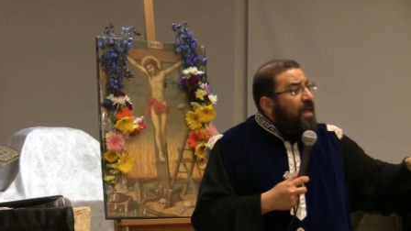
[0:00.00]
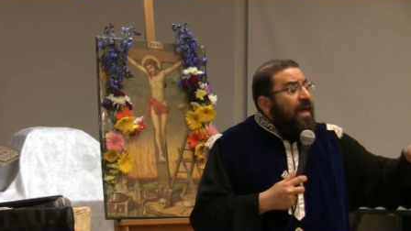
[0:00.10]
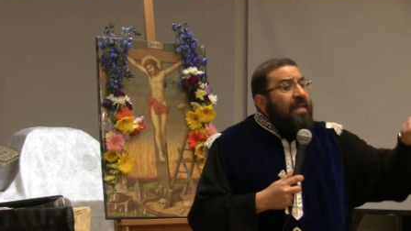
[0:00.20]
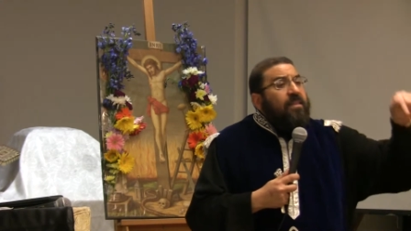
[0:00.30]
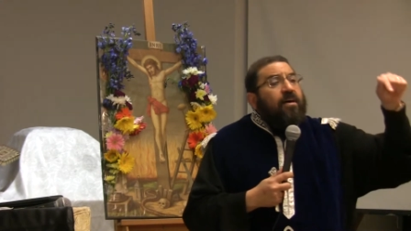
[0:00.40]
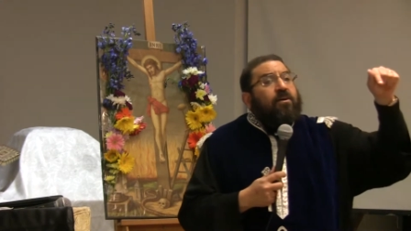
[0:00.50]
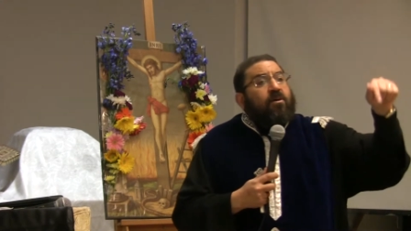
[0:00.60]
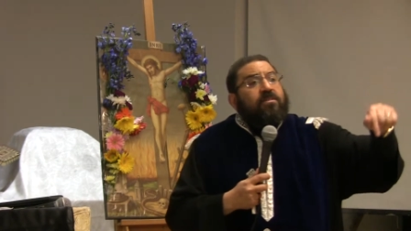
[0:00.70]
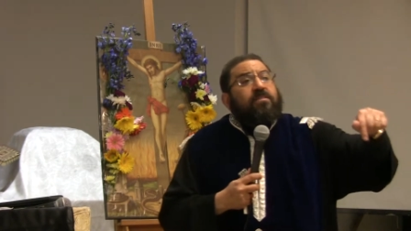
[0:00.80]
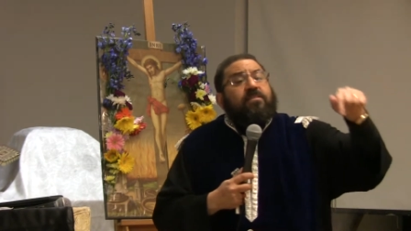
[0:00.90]
And the
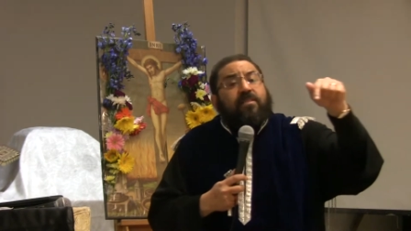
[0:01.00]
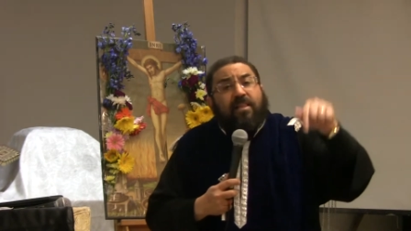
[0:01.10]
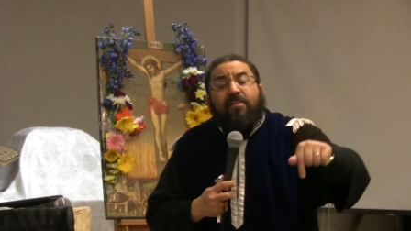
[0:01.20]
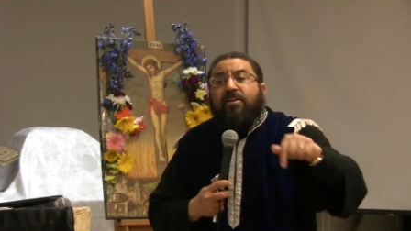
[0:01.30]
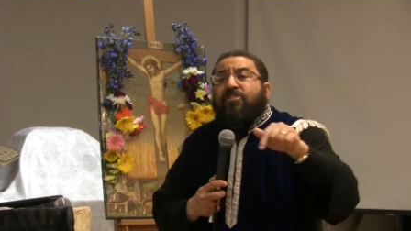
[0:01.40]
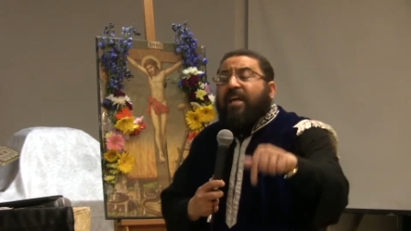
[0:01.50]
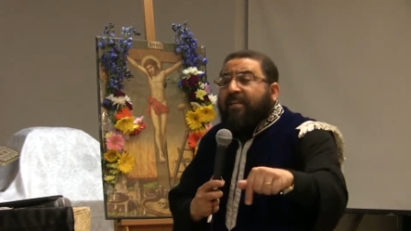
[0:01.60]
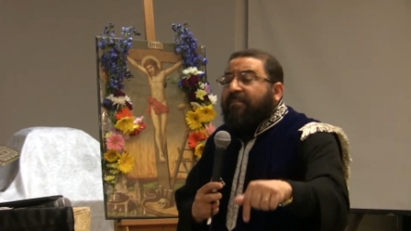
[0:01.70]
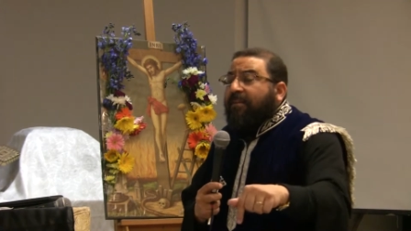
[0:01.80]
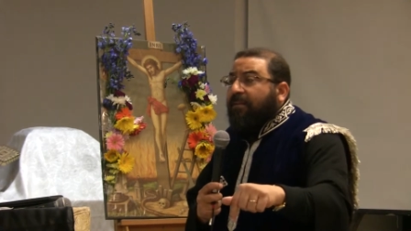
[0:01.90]
cross still
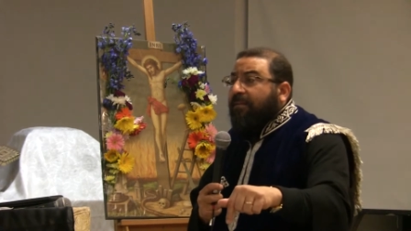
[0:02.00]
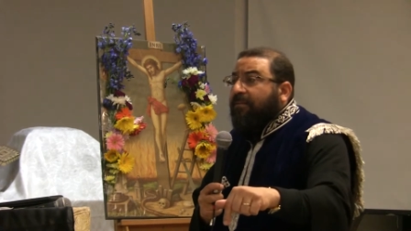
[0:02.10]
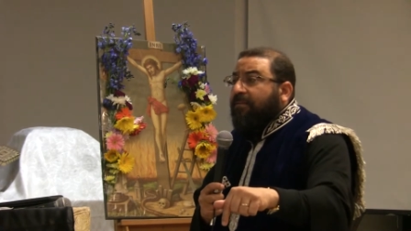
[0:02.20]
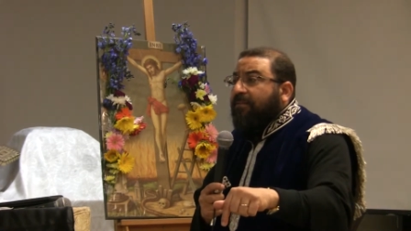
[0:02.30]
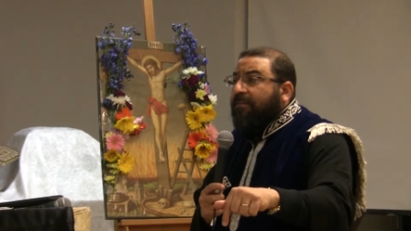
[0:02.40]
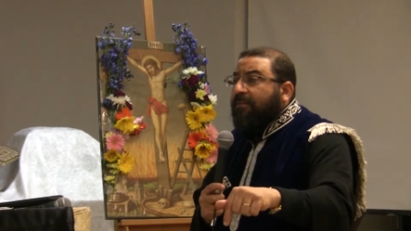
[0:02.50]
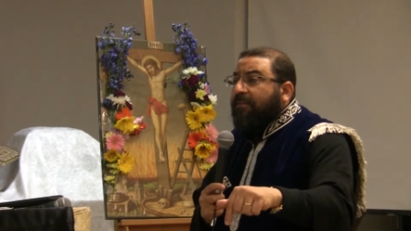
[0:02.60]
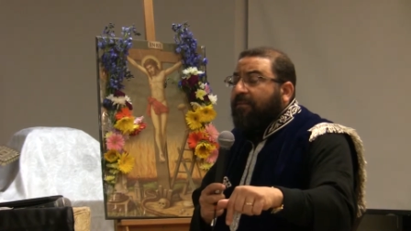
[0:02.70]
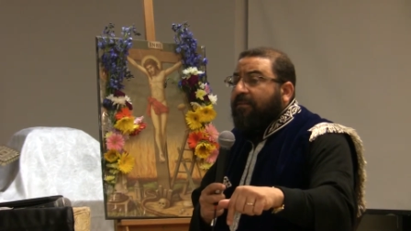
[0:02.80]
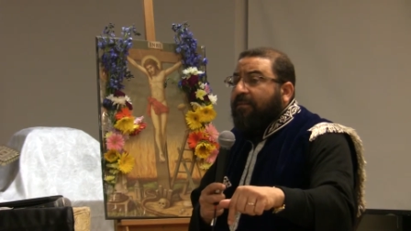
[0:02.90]
rejecting.
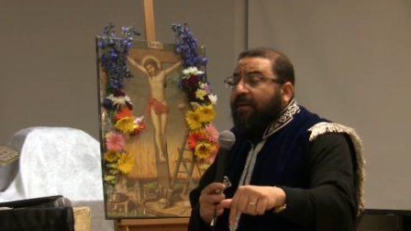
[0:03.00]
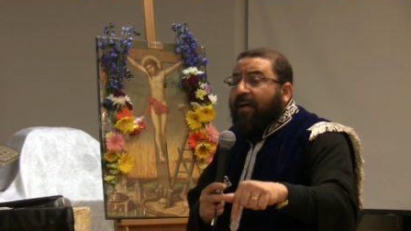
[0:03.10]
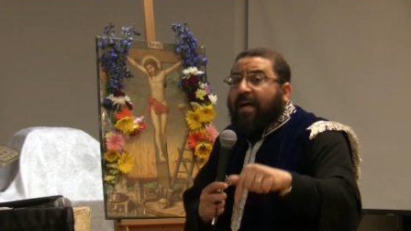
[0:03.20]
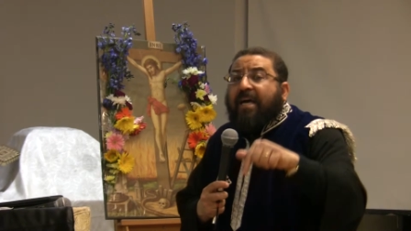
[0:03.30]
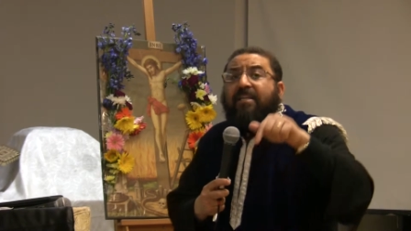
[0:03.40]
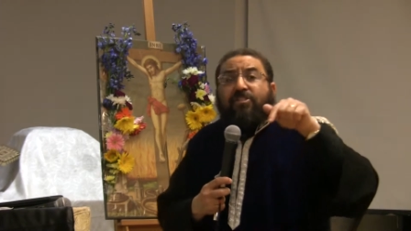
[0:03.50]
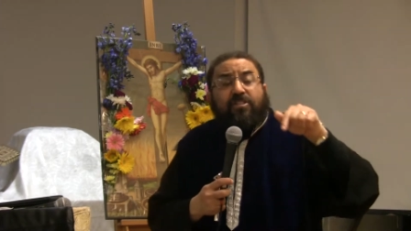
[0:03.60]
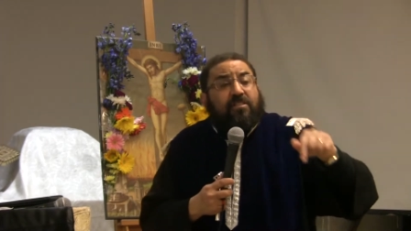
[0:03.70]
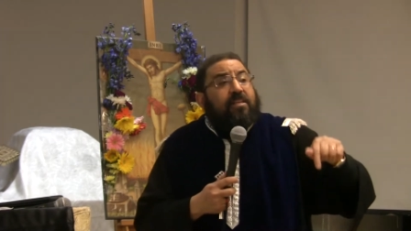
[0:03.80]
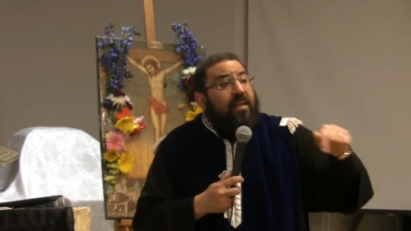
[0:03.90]
And
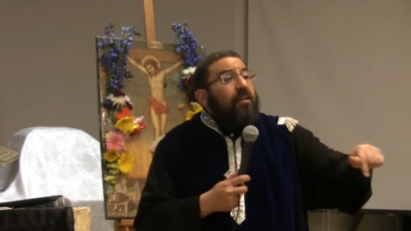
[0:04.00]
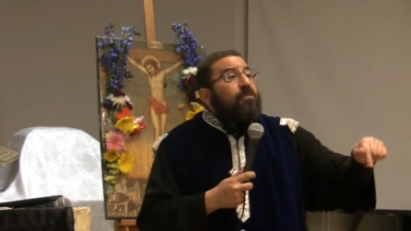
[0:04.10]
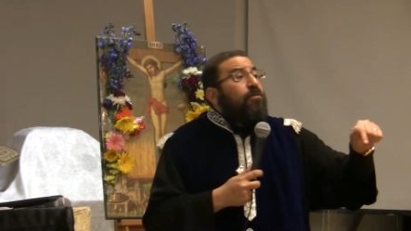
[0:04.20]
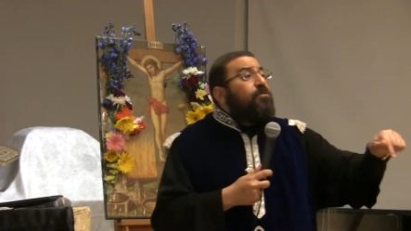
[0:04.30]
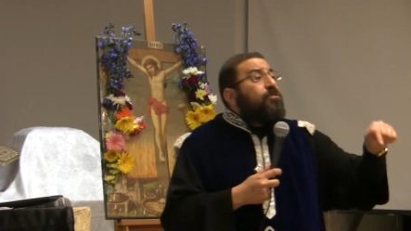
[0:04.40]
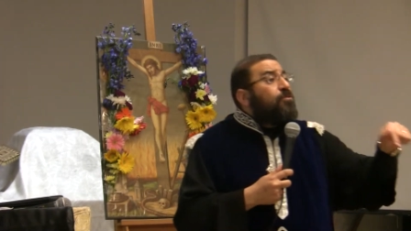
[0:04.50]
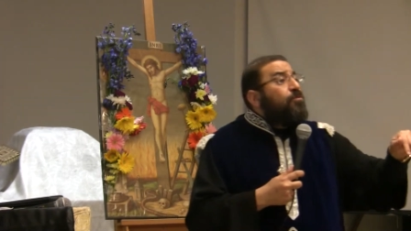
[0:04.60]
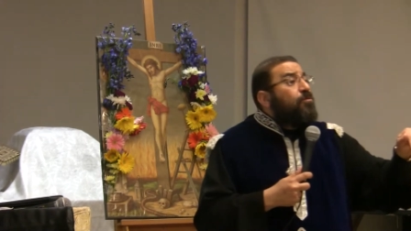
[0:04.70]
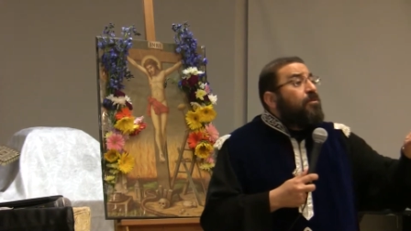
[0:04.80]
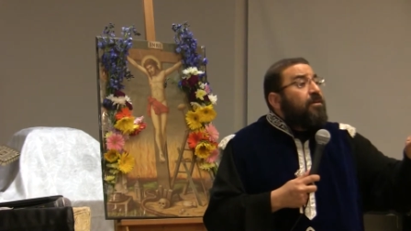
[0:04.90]
still those
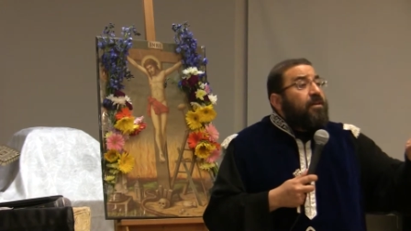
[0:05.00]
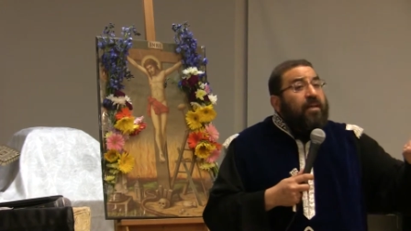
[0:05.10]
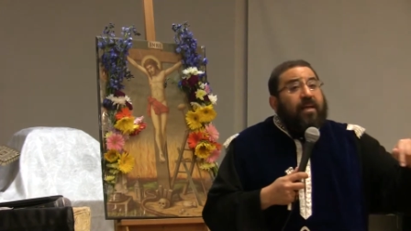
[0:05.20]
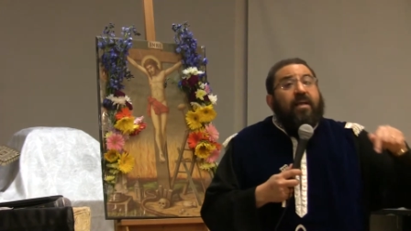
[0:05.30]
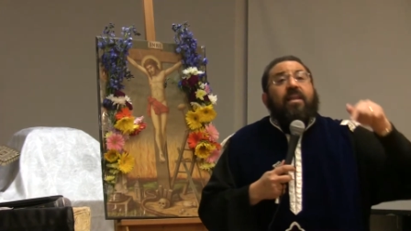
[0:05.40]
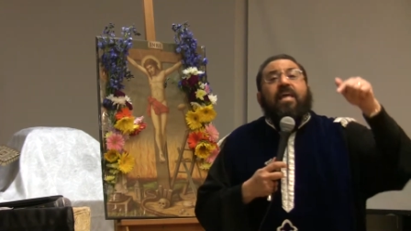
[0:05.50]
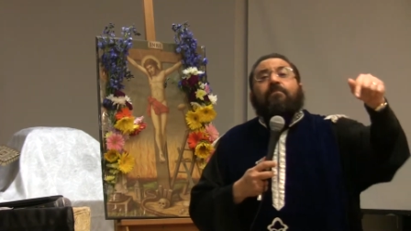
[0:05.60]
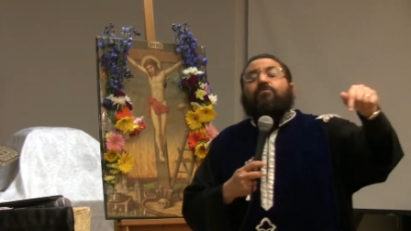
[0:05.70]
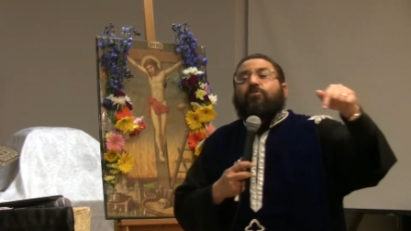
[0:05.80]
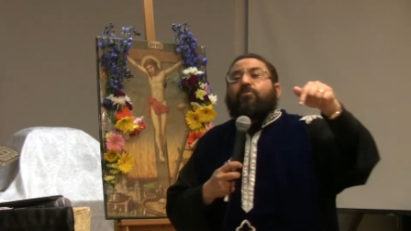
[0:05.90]
who
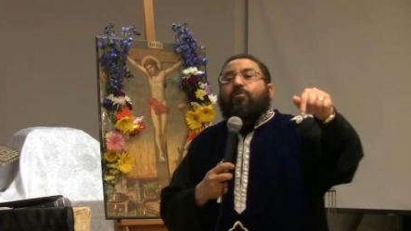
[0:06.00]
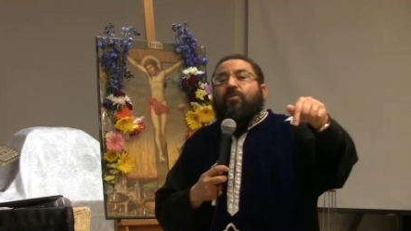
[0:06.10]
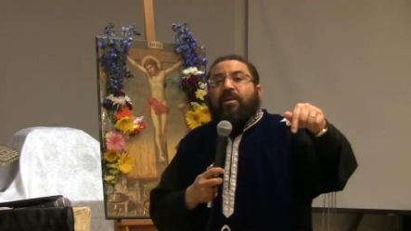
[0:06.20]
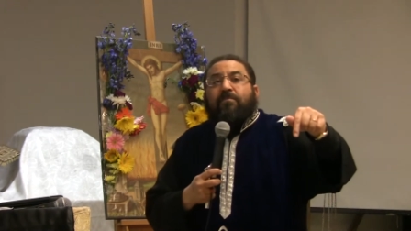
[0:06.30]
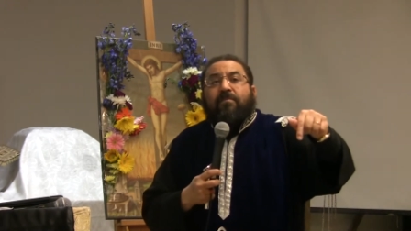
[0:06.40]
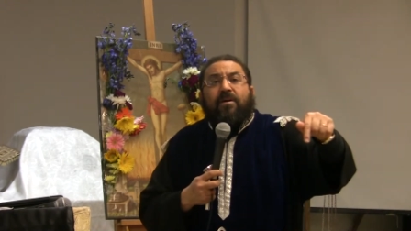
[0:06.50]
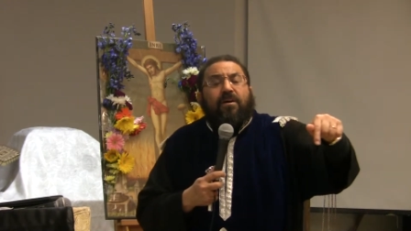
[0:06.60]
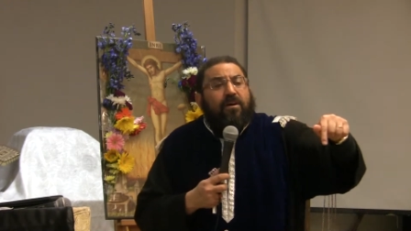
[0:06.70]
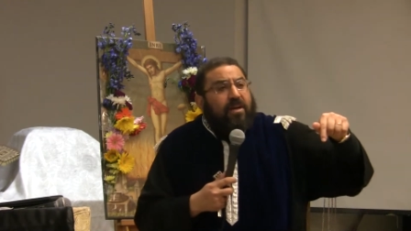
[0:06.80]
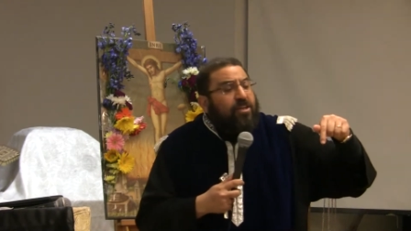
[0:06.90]
claim to know him
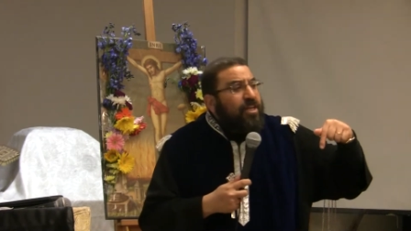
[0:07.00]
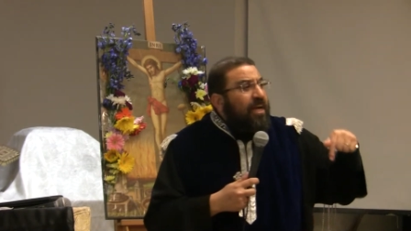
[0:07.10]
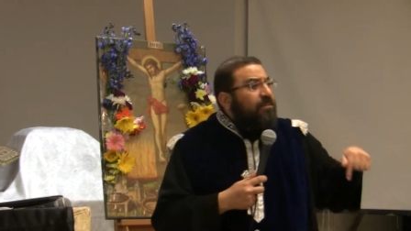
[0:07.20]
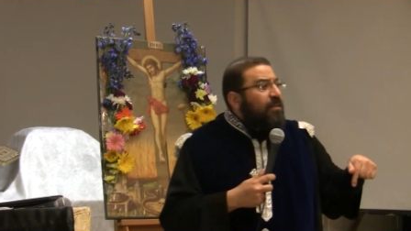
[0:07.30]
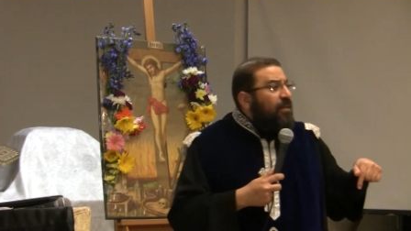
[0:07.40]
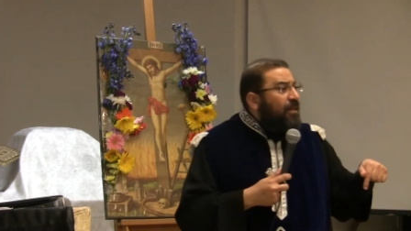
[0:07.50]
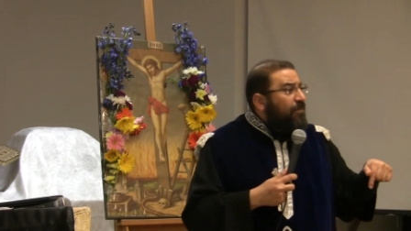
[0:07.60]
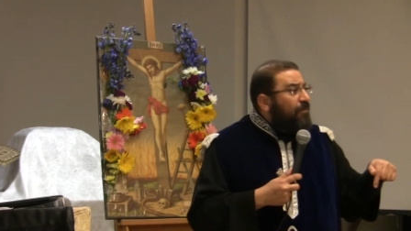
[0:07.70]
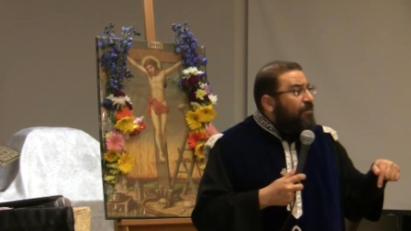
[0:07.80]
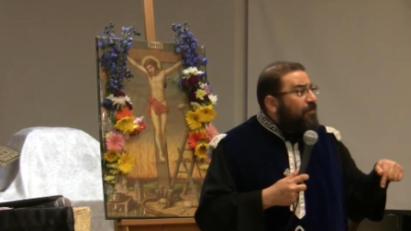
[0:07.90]
rejecting him.